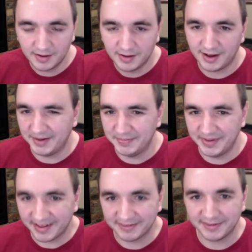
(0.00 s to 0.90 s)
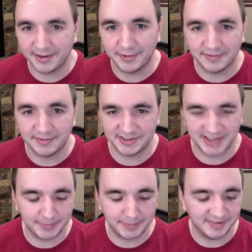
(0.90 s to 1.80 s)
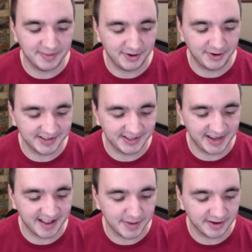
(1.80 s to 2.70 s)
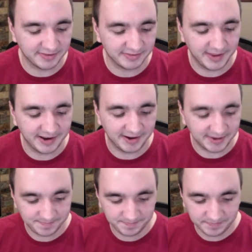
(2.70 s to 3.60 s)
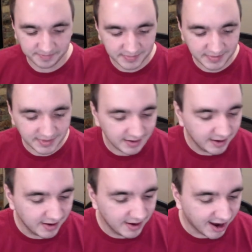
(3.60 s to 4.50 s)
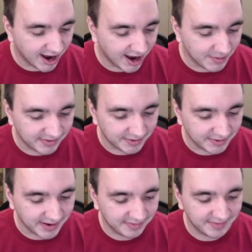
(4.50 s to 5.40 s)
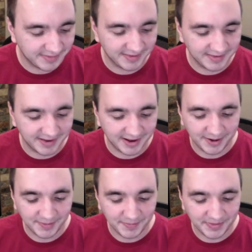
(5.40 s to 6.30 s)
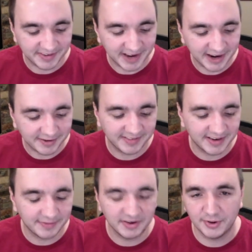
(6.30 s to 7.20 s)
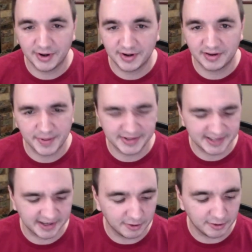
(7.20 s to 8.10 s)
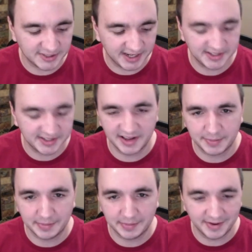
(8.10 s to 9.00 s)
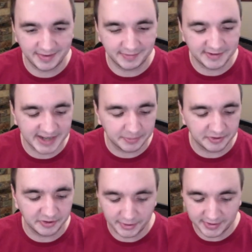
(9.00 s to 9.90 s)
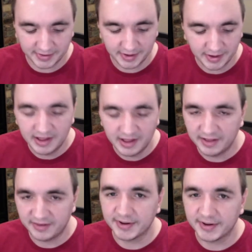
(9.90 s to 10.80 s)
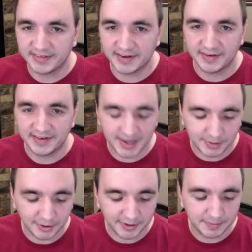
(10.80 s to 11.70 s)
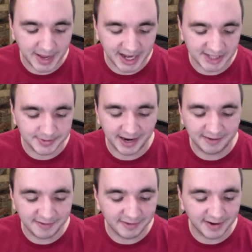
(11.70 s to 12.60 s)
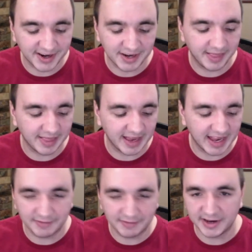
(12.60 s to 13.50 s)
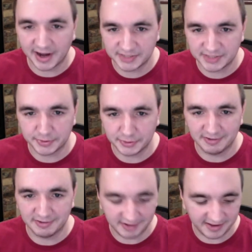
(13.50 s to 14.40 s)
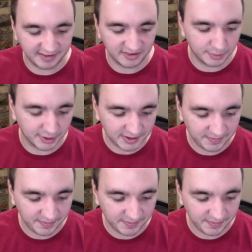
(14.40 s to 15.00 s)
And that's really only the first chapter of the book. It gets better from there. So if there's a ton of great stuff in the book, especially on negotiation. That's probably my favorite chapter in the book. There's some good stuff on team building and management. I really recommend that every entrepreneur reads this book.